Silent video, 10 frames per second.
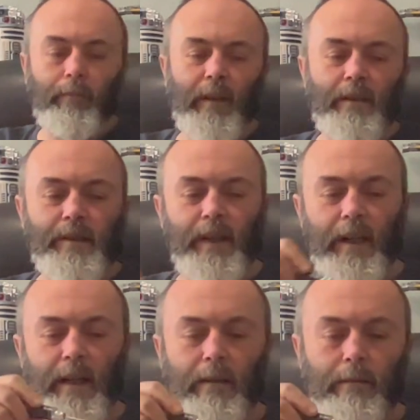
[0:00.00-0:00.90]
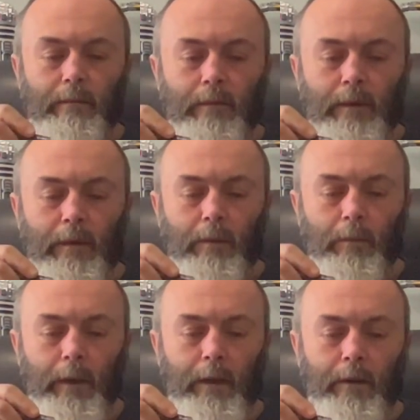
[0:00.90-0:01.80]
see
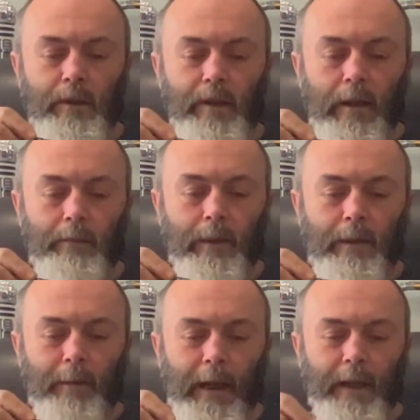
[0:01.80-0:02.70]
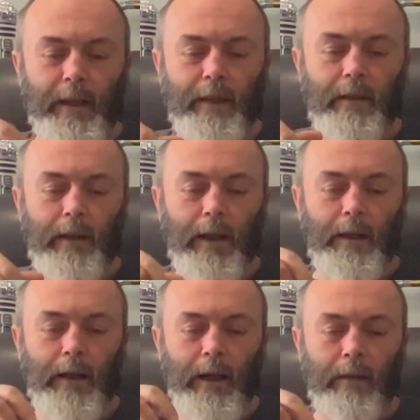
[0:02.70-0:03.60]
what it looks like with the blade in
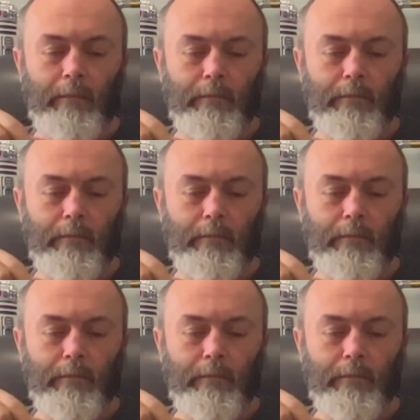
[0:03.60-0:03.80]
and lit.